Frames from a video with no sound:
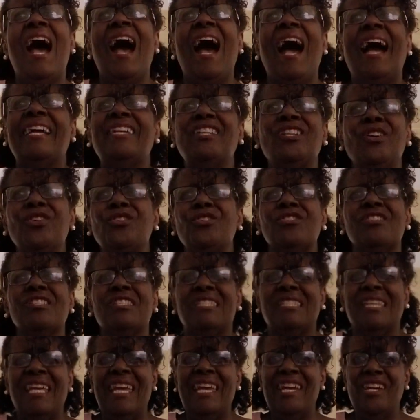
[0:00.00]
I know you're
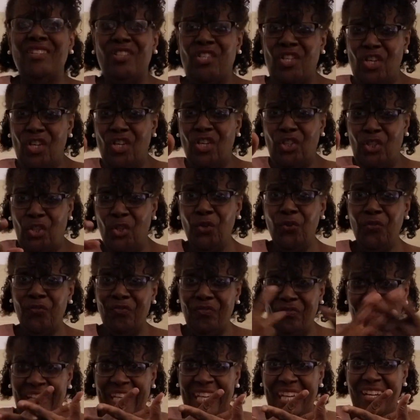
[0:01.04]
scared. You
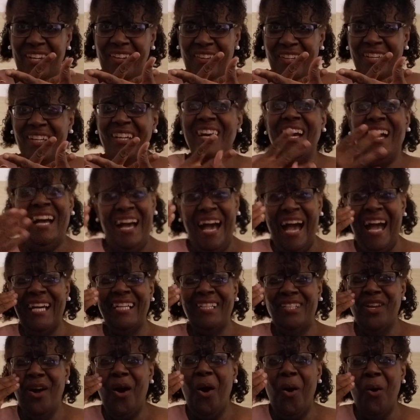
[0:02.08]
fear? I
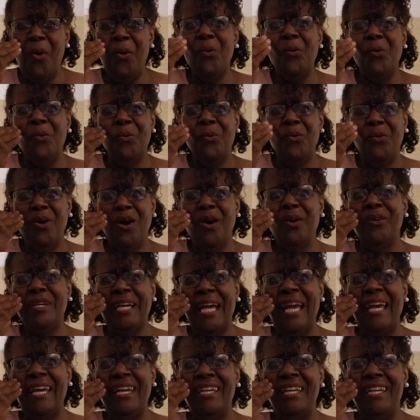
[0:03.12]
know,
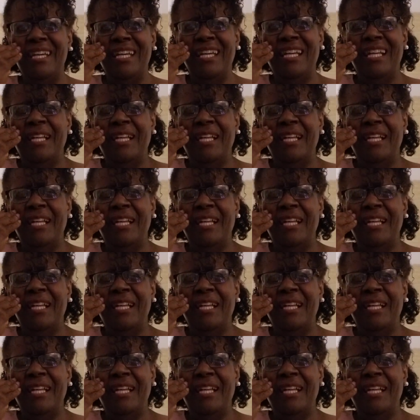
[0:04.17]
okay?